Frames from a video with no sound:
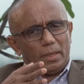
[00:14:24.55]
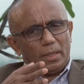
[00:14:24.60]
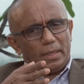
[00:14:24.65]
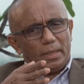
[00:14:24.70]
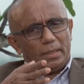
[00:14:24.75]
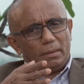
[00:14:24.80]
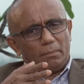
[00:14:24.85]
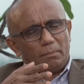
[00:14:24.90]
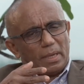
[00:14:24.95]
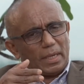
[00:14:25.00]

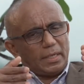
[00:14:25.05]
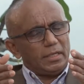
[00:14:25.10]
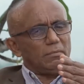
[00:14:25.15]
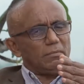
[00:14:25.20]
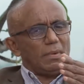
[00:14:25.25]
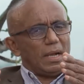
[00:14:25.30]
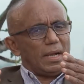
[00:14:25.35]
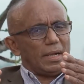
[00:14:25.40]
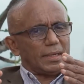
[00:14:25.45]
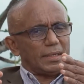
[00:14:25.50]
in a money
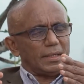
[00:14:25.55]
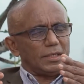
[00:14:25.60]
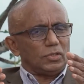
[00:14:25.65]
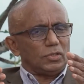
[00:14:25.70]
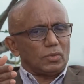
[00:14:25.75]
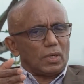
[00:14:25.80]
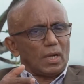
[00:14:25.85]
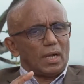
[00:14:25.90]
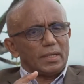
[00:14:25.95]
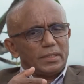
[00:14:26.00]
market
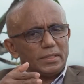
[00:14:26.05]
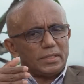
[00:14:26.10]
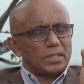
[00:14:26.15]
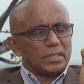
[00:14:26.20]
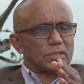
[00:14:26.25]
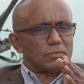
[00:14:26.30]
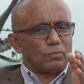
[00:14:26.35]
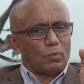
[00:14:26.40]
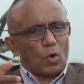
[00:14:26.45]
you can't just